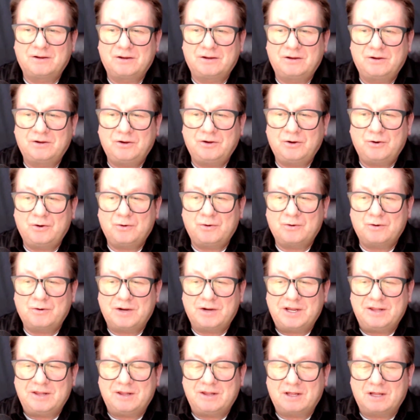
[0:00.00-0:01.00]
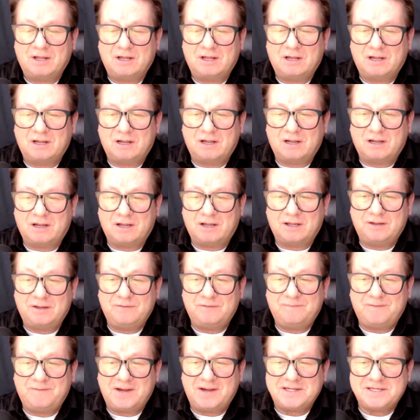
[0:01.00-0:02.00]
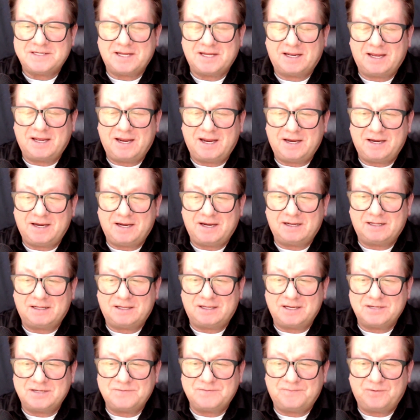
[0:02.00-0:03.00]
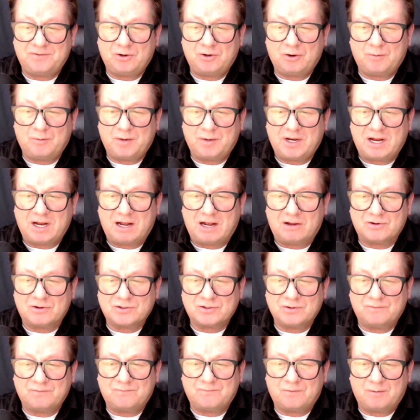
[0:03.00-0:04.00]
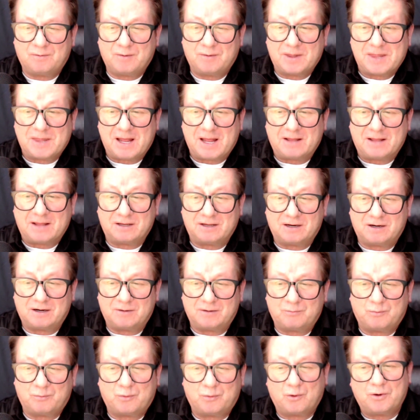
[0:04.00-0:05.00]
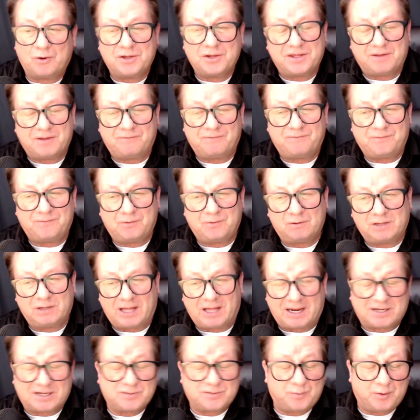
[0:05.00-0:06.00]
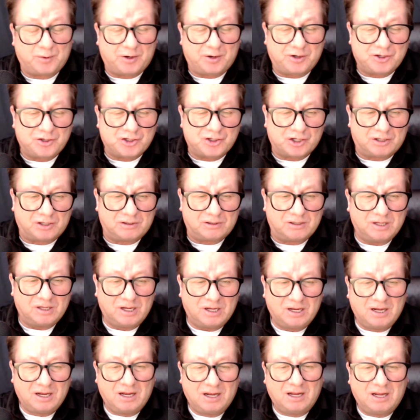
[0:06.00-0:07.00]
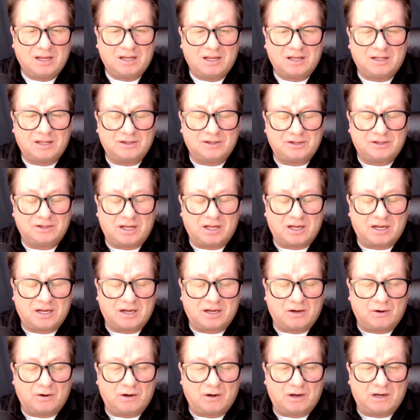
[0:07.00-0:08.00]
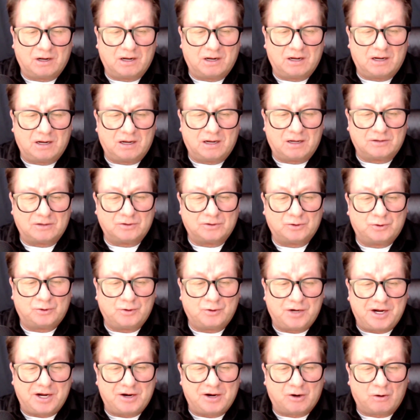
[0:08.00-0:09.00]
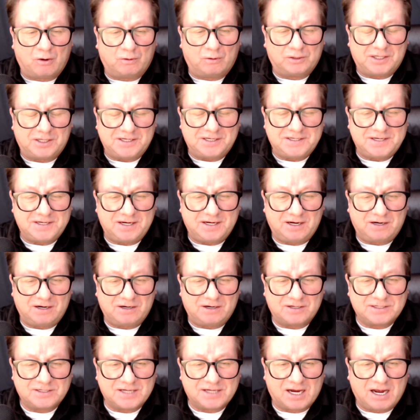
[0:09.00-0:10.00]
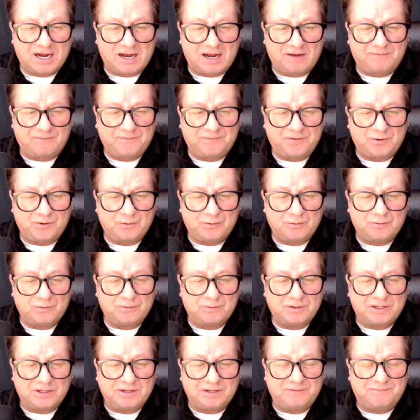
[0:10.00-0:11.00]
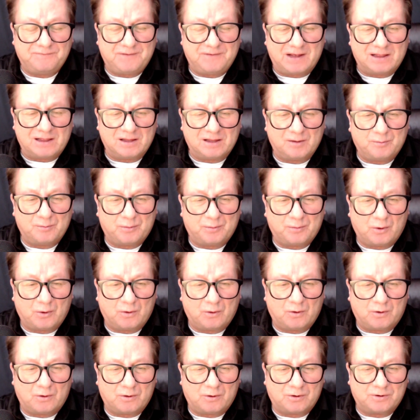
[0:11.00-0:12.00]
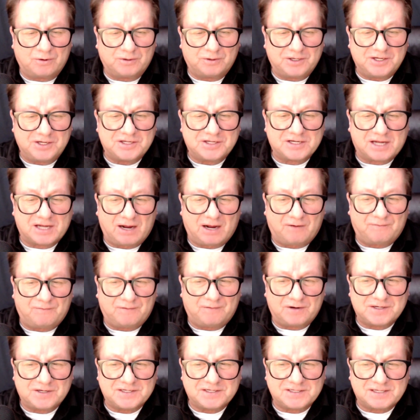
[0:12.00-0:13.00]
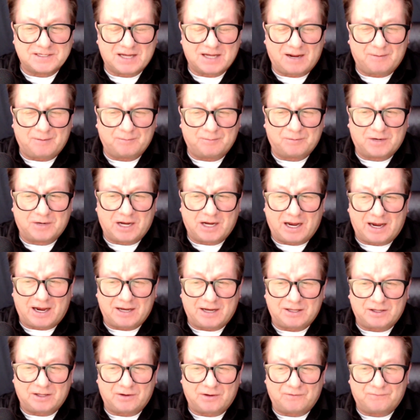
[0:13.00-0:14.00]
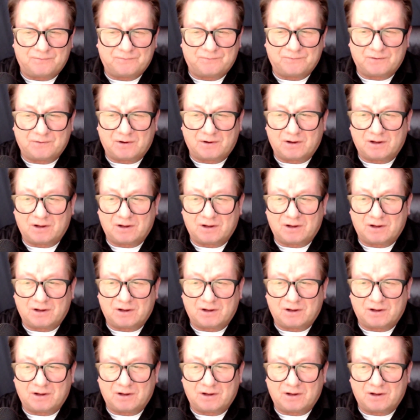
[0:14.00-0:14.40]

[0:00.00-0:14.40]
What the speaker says: you investigating this phenomena also from another point of view, like spiritual. During all these years, have you developed or discovered some kind of